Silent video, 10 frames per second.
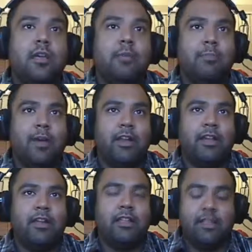But
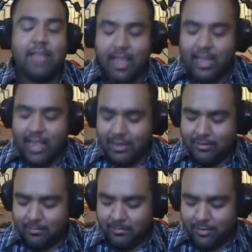yeah,
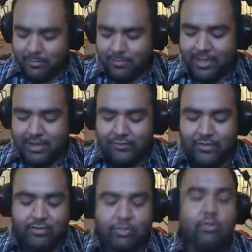and speaking of
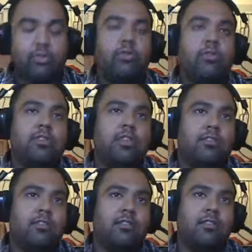the two
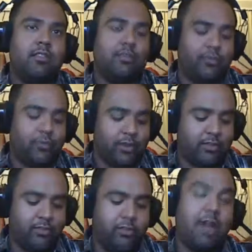
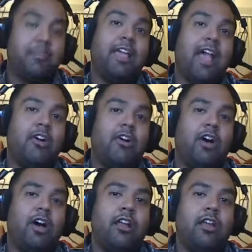coming out
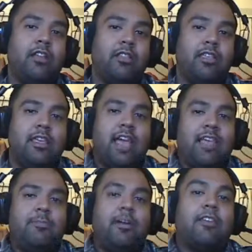on the
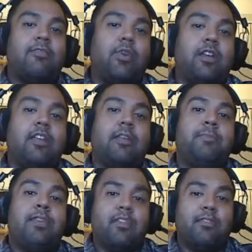Xbox One and the
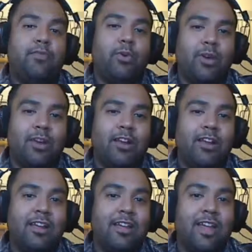PS4,
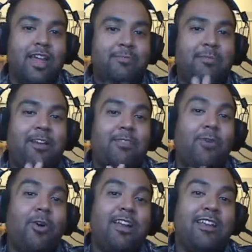Xbox
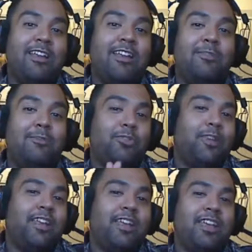One, which
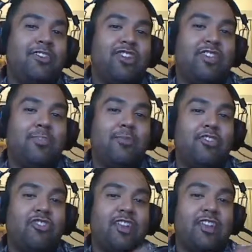we didn't get a chance to
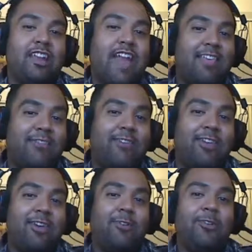mention in the last
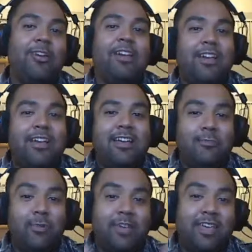video,
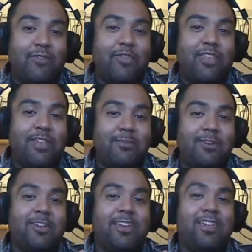will give you the
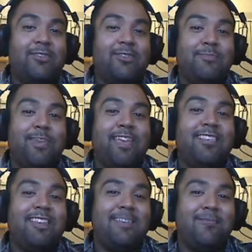ability to use
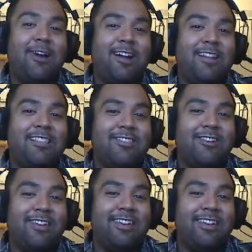PC mods on